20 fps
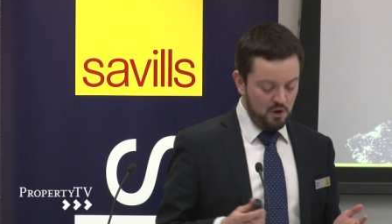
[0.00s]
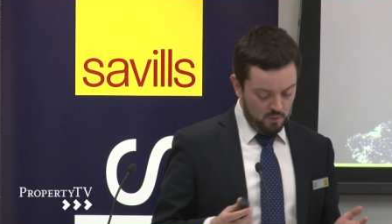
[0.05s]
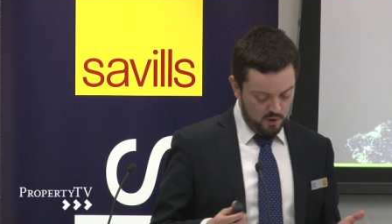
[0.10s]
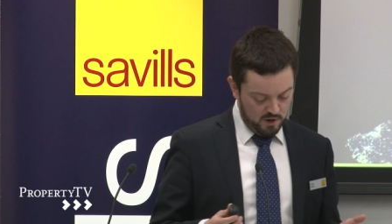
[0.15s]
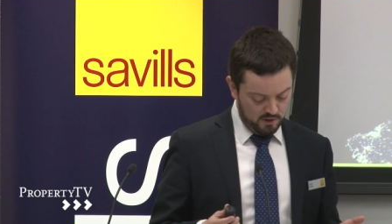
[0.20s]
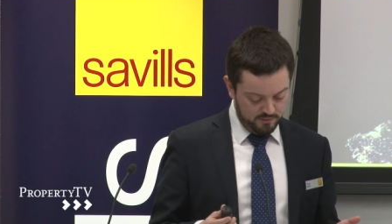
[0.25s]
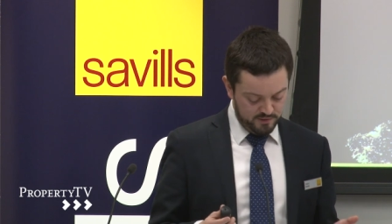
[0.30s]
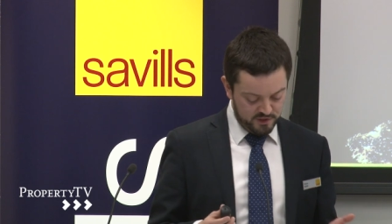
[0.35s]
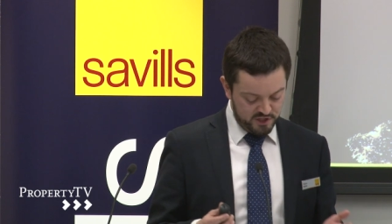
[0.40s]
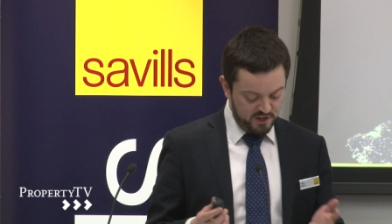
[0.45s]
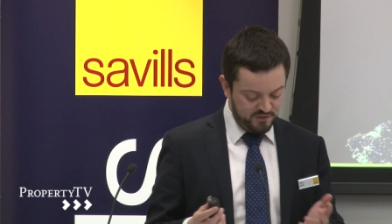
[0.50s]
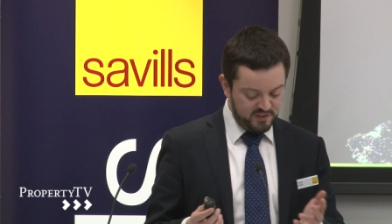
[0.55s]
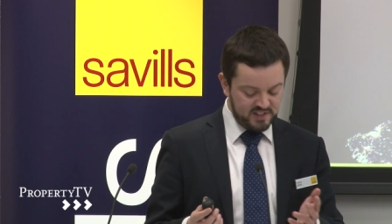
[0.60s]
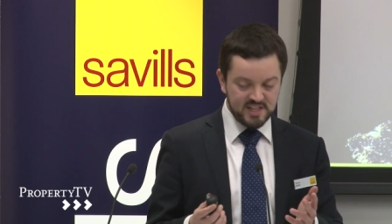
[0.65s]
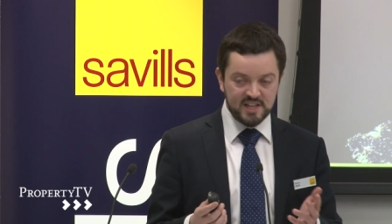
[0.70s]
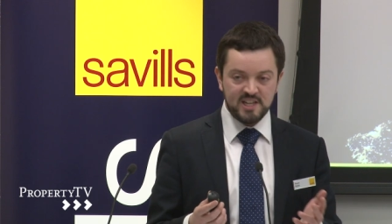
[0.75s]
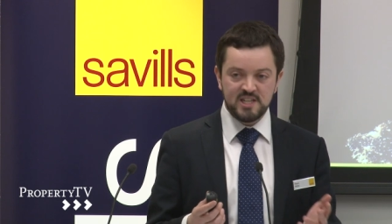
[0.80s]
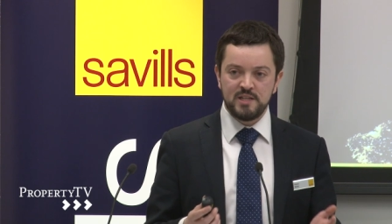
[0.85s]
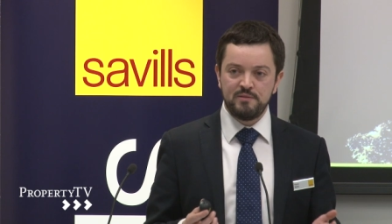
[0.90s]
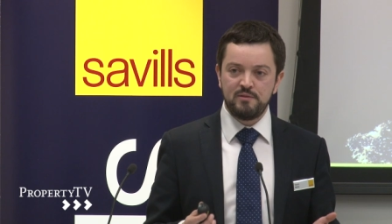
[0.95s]
Well, the chief
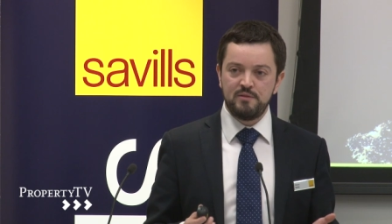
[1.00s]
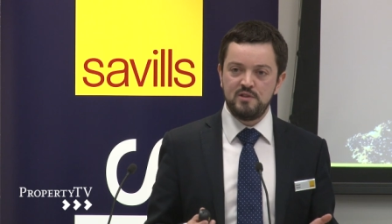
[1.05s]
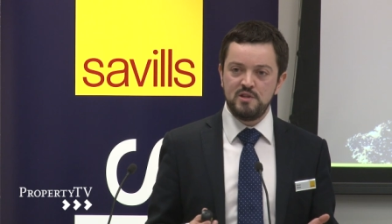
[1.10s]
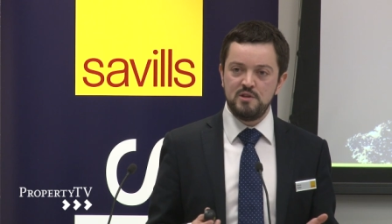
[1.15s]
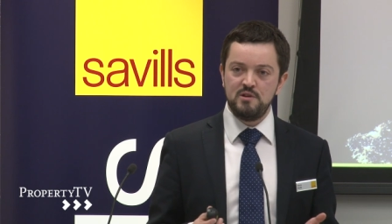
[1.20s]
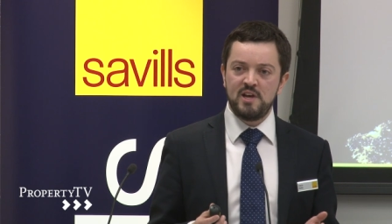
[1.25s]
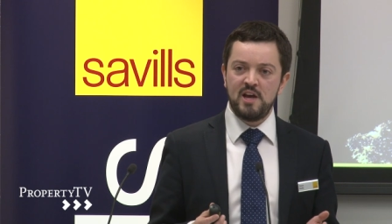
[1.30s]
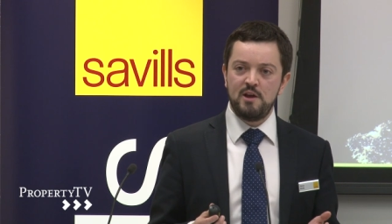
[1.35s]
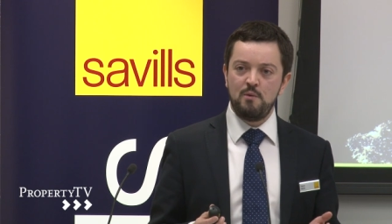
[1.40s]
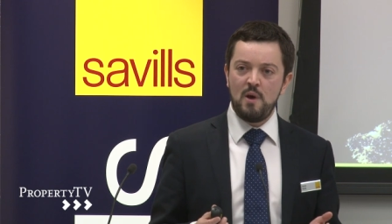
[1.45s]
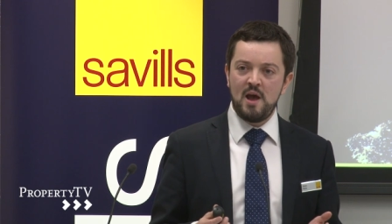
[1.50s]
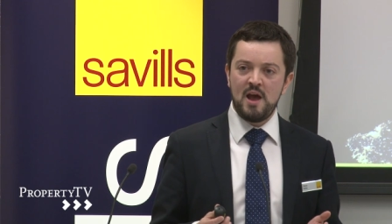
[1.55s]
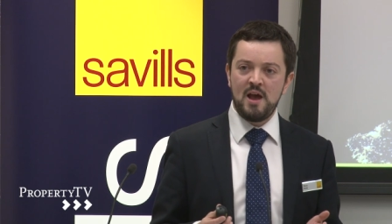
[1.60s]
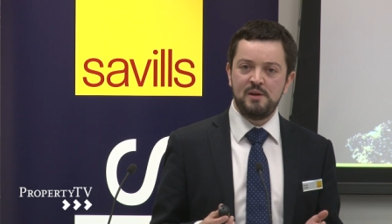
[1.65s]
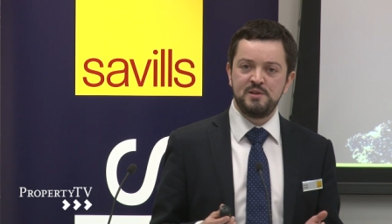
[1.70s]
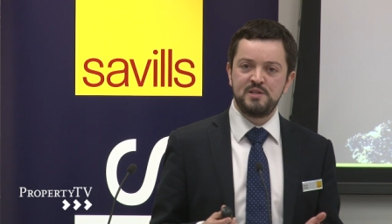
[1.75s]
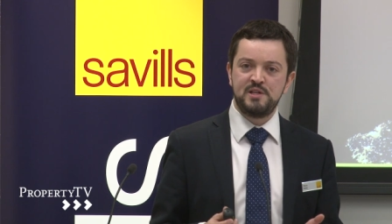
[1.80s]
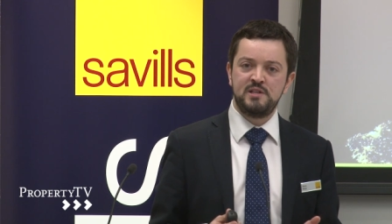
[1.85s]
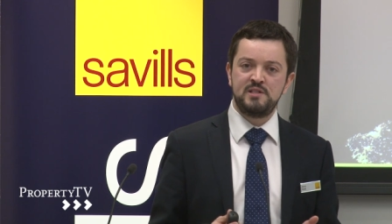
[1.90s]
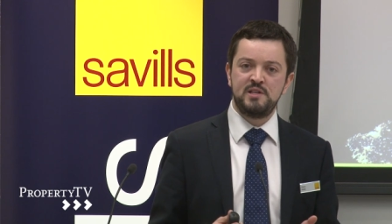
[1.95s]
executive of the UK
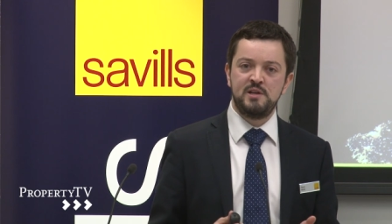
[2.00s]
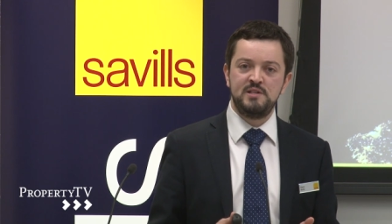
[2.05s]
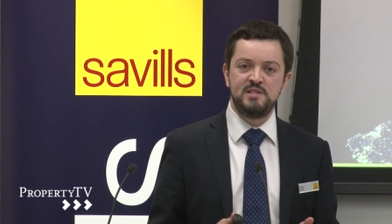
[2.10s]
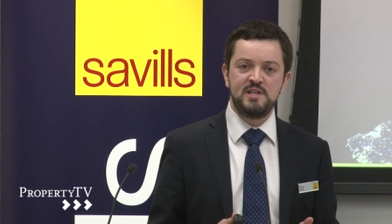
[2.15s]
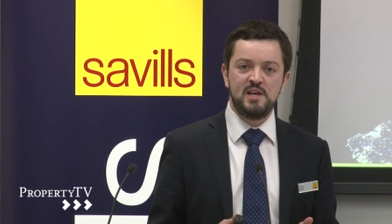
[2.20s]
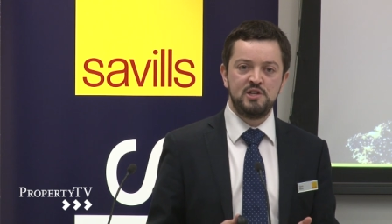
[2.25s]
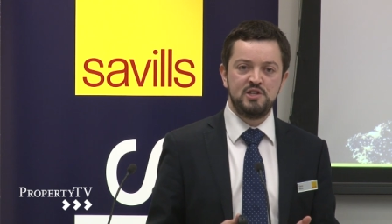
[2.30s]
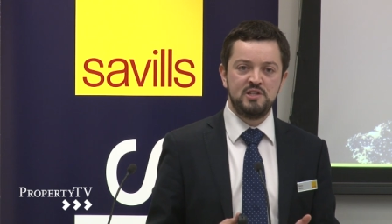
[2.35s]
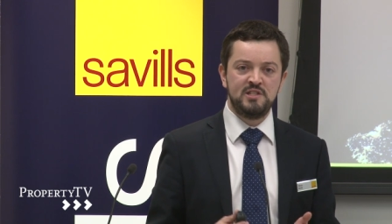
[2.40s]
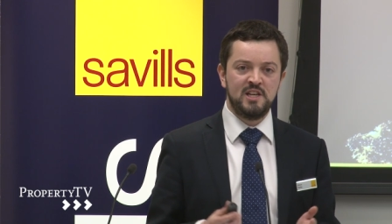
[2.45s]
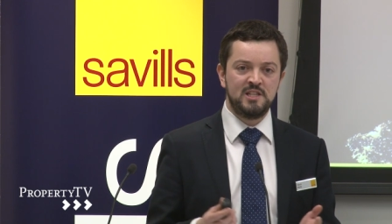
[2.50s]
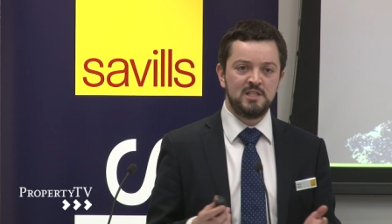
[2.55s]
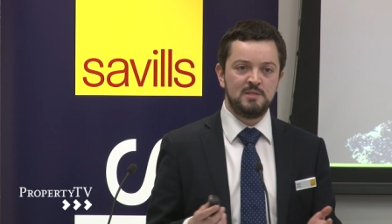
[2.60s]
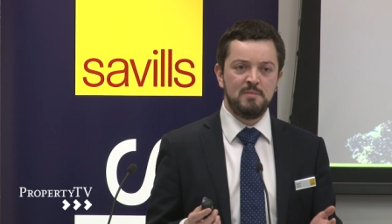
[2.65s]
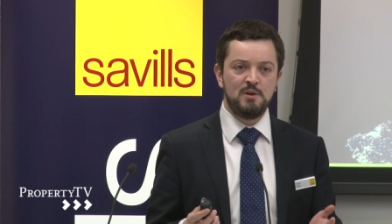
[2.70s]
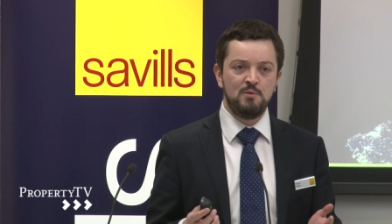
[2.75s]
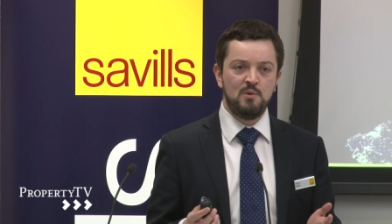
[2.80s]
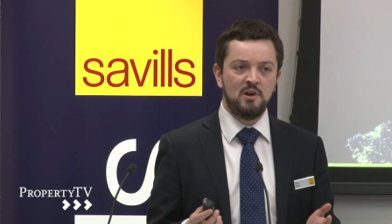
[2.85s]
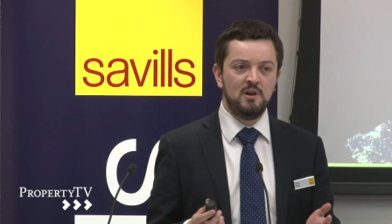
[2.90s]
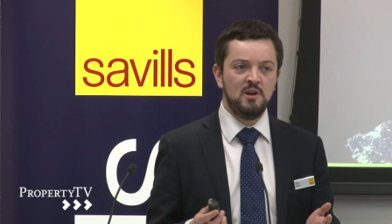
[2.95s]
Warehousing Association said
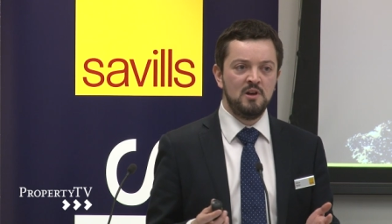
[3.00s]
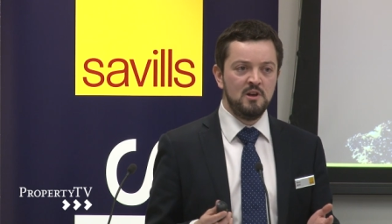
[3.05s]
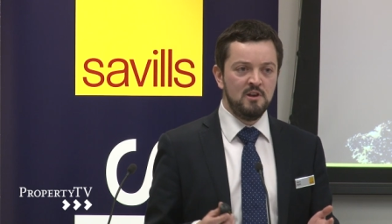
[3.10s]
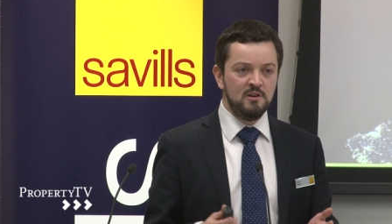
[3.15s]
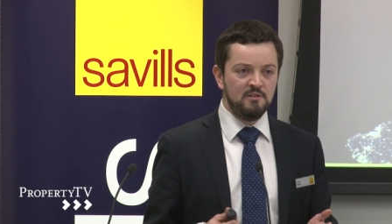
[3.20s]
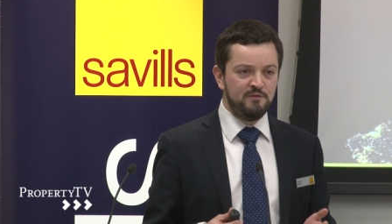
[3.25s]
to me, well,